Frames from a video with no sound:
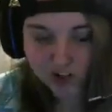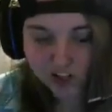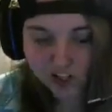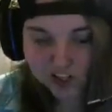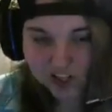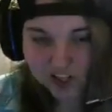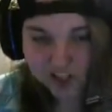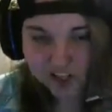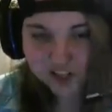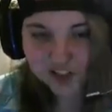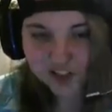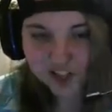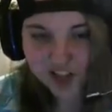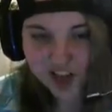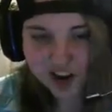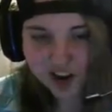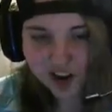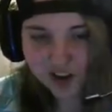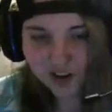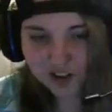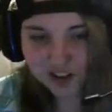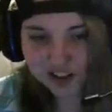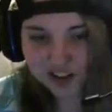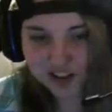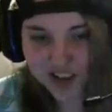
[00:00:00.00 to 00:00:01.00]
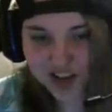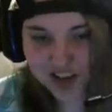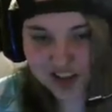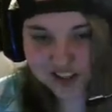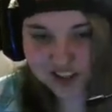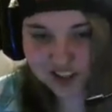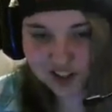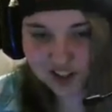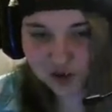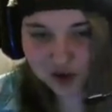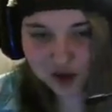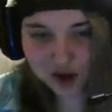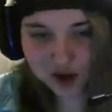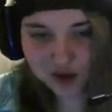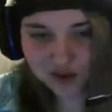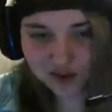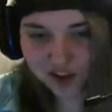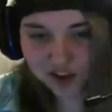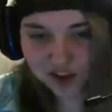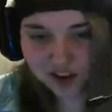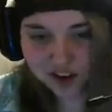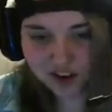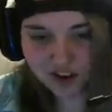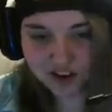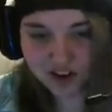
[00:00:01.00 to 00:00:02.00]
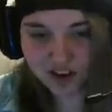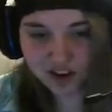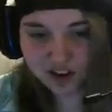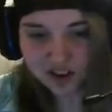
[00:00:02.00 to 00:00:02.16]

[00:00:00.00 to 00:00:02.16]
Shout out to Daisy, whoever you are.